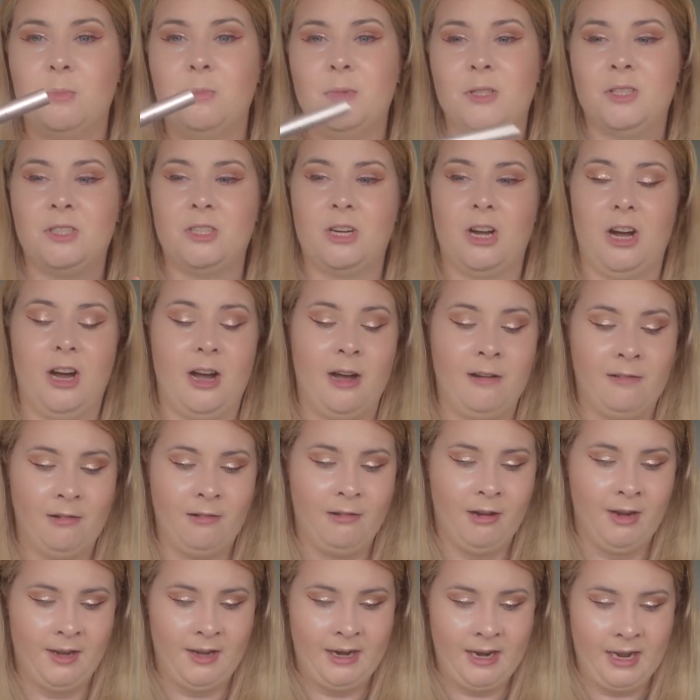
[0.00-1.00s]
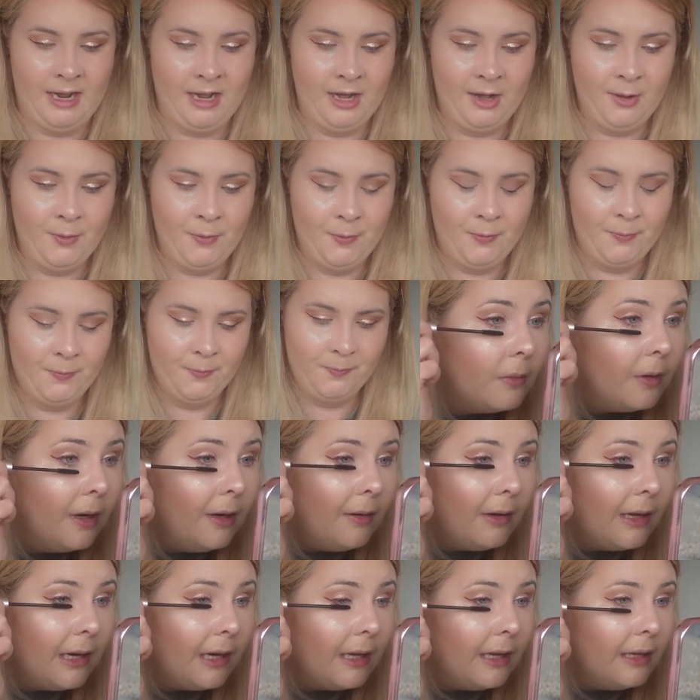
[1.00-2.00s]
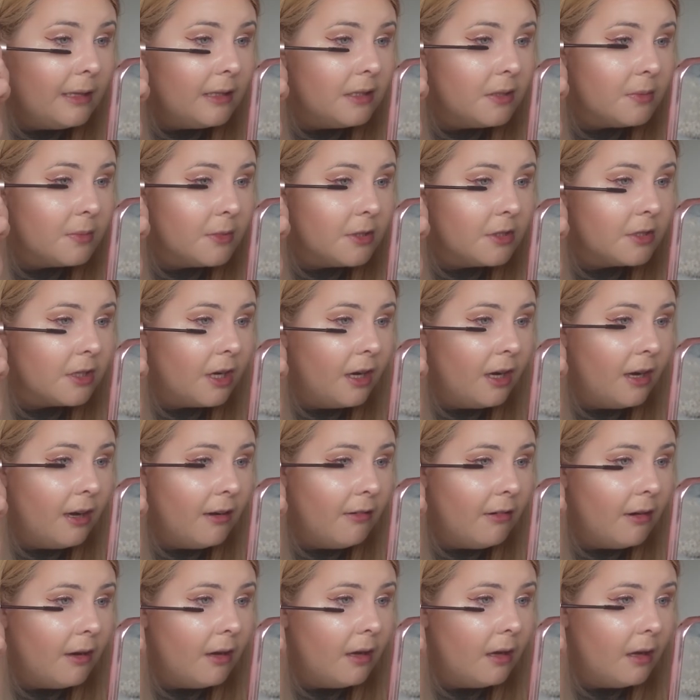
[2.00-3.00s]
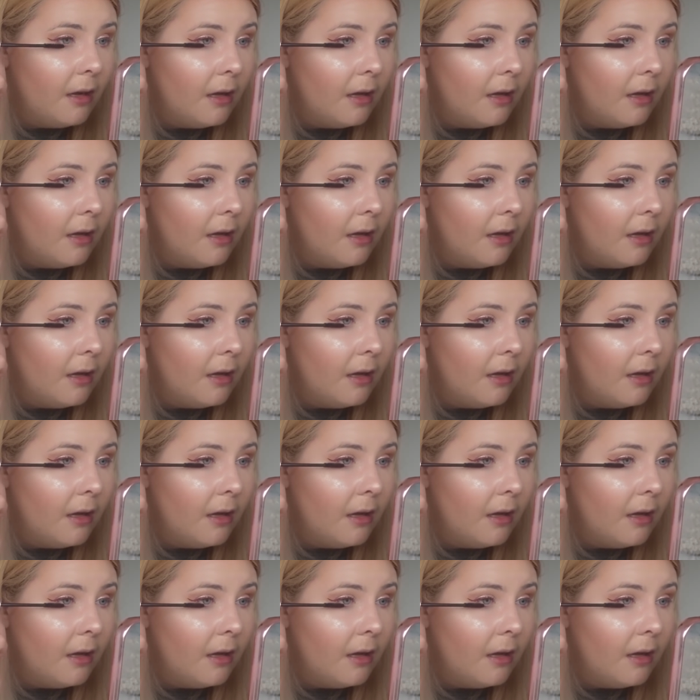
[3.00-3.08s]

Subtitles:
mascara on now. Wow, I like this mascara.